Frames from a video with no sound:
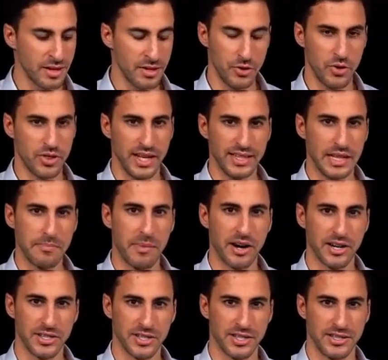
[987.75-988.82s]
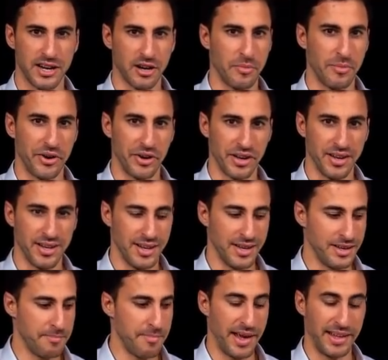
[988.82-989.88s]
Do you think that Mark Zuckerberg
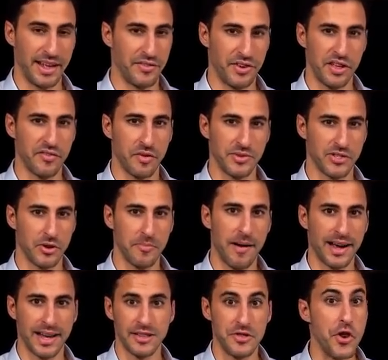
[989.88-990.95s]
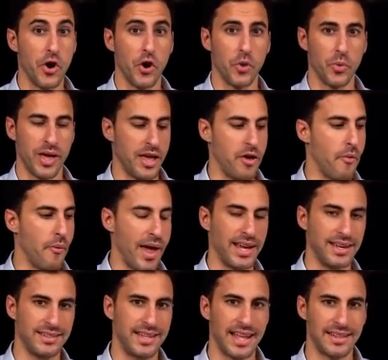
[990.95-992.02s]
paid everything from his own pocket? No, he
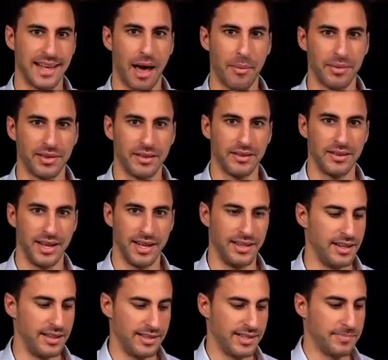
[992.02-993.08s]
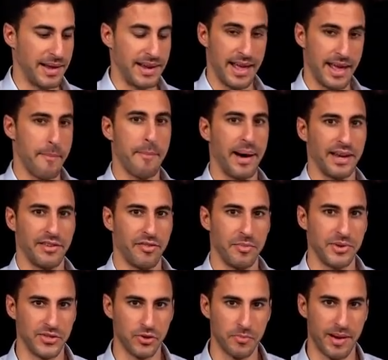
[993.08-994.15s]
raised that capital. He didn't spend any money from
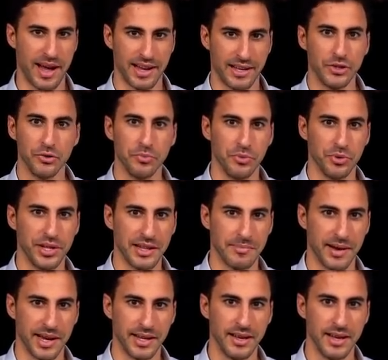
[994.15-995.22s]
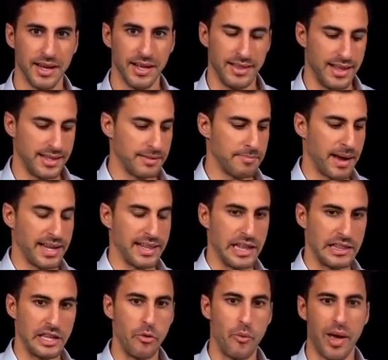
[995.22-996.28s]
his own pocket to put that money. That's money
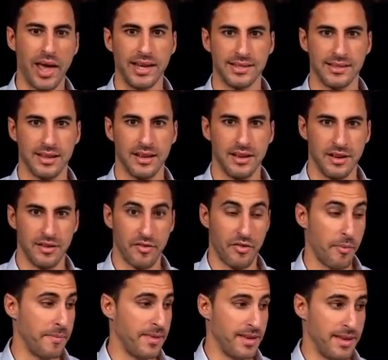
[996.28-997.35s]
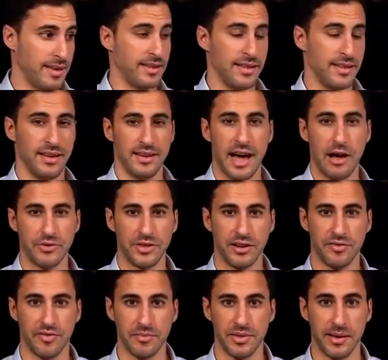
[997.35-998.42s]
that he raised from out
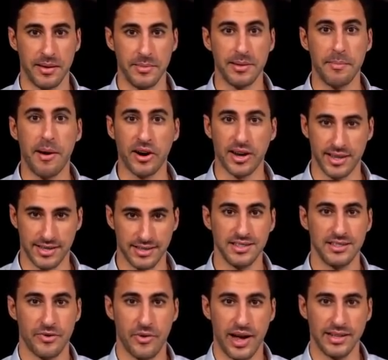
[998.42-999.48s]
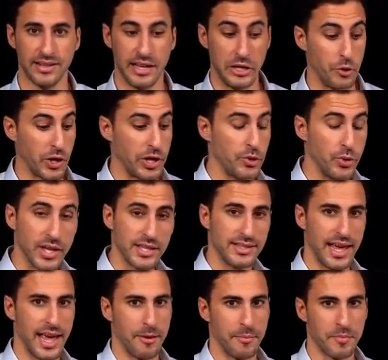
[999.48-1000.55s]
there, from the markets, right? And you can do the
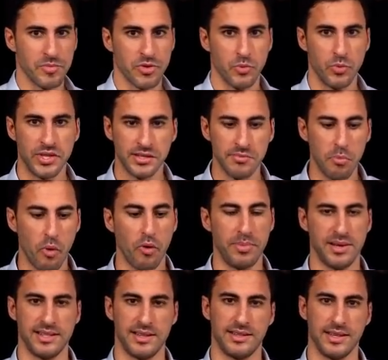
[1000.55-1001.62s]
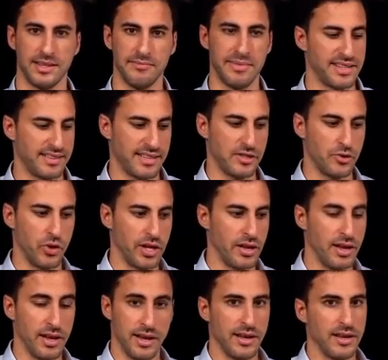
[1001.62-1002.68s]
same with small businesses. Businesses
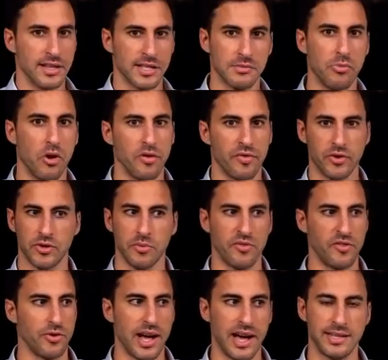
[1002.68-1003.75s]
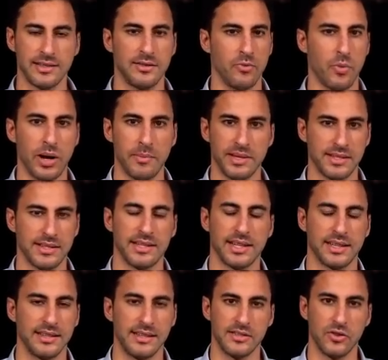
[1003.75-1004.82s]
doing small, for some of you guys, one business
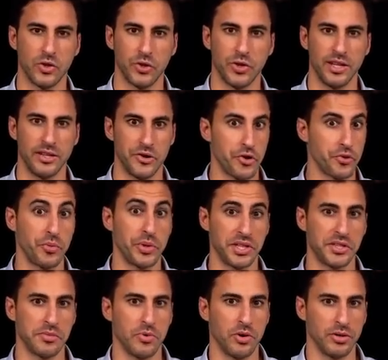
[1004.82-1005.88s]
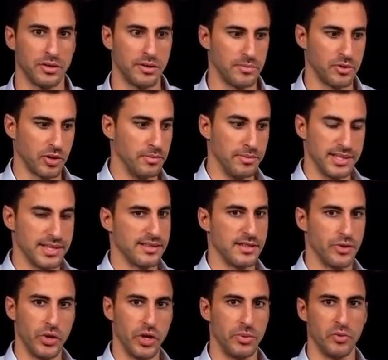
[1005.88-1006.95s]
like this is all you need. They're not really small. I'm talking businesses
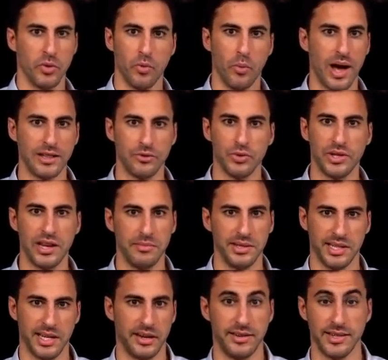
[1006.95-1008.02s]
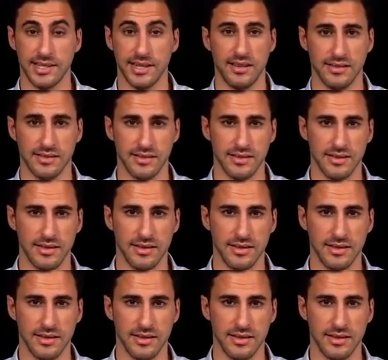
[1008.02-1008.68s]
doing between 1 to 10 million a year in sales.